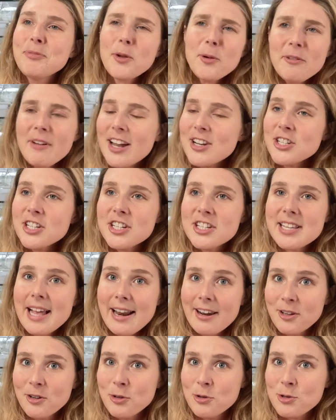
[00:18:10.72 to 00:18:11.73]
We've actually just
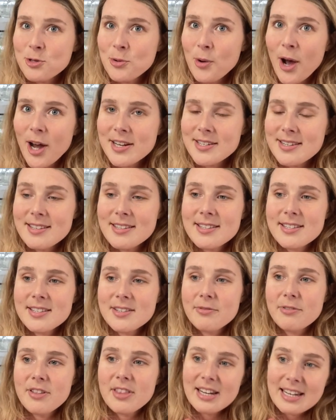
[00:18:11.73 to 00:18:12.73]
had a call to
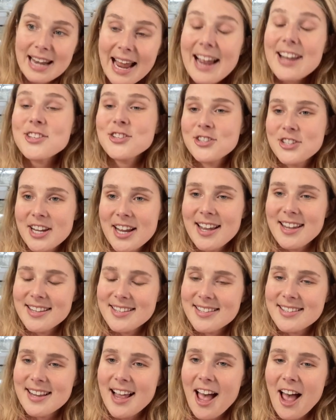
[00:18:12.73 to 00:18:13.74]
artists for the next
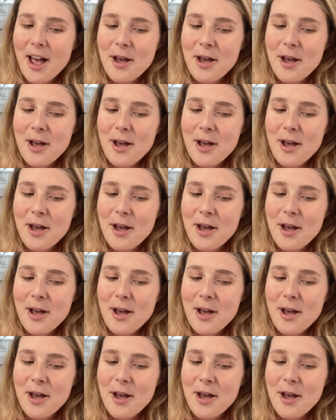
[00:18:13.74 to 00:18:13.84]
year's